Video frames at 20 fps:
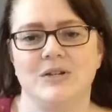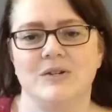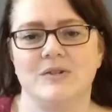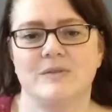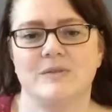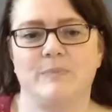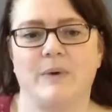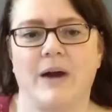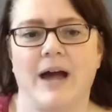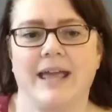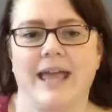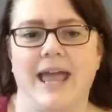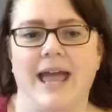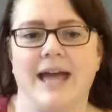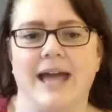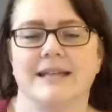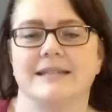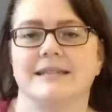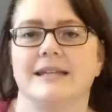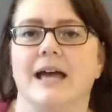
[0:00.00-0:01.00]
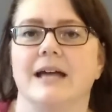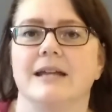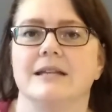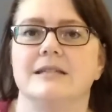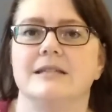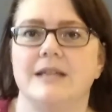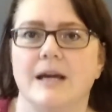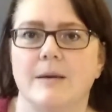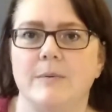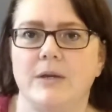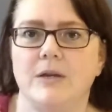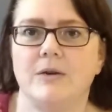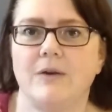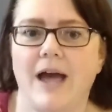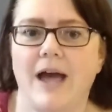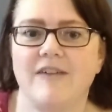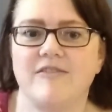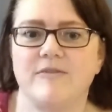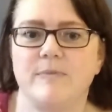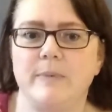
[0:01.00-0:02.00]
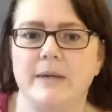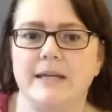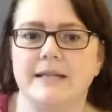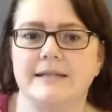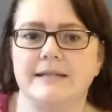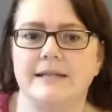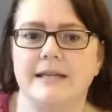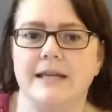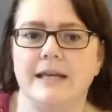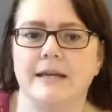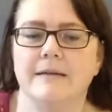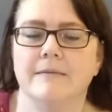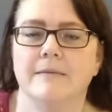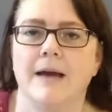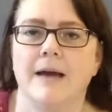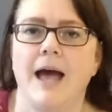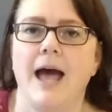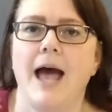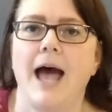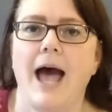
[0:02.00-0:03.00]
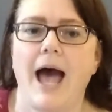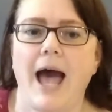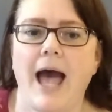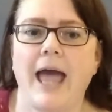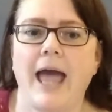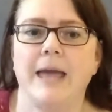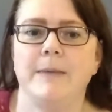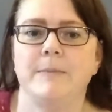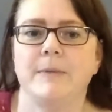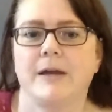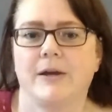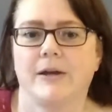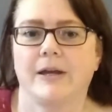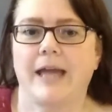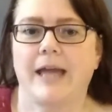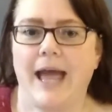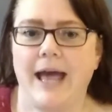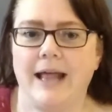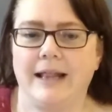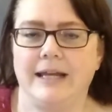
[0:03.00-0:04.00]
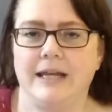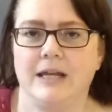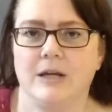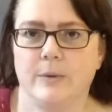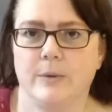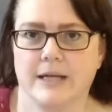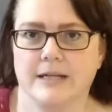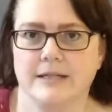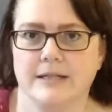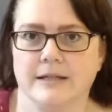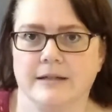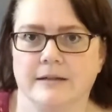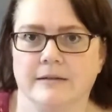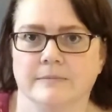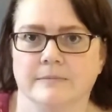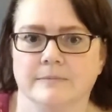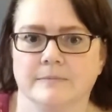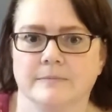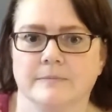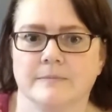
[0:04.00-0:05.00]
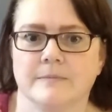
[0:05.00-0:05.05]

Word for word: news broadcast at WFBC. I'm Kelly Quickton.